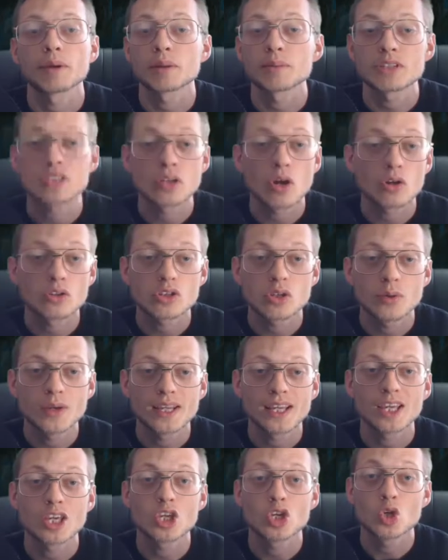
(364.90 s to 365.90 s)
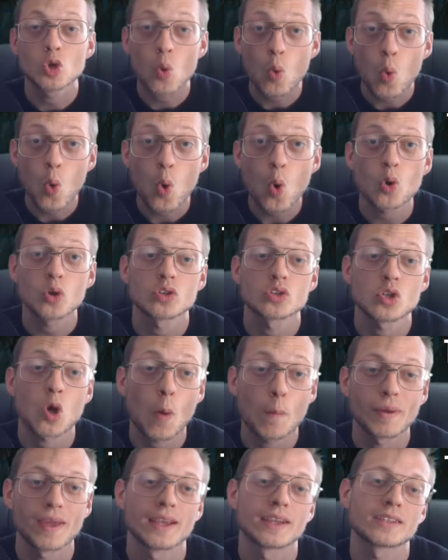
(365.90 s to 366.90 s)
going to be start doing your
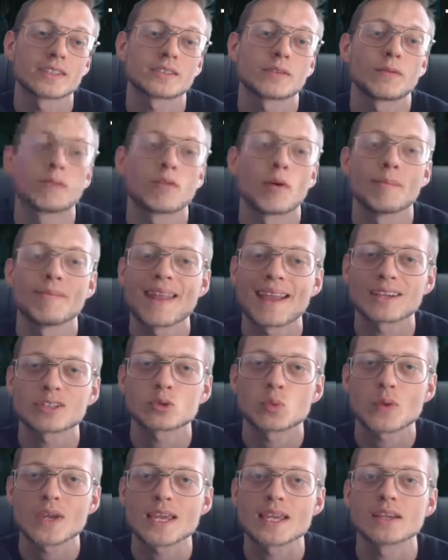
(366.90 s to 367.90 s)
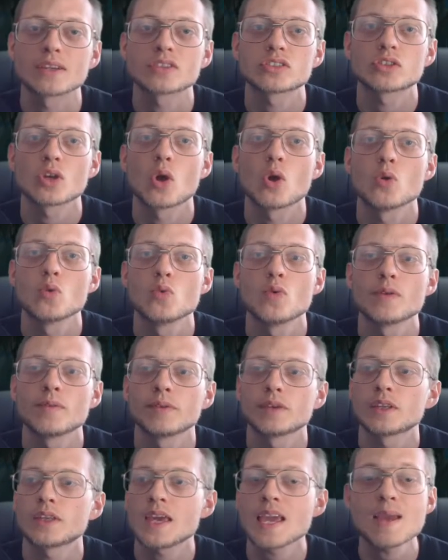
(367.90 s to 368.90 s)
topics from next week. So
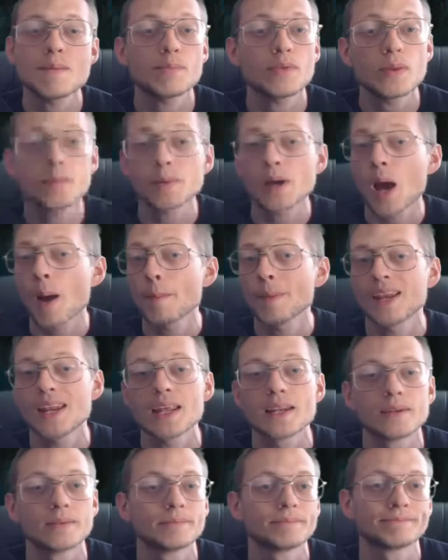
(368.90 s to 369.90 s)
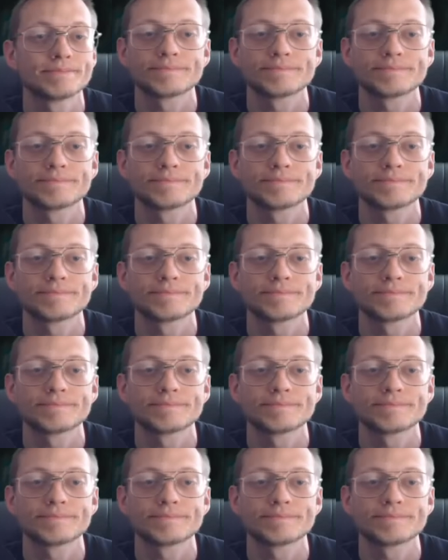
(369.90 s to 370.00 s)
keep them coming in.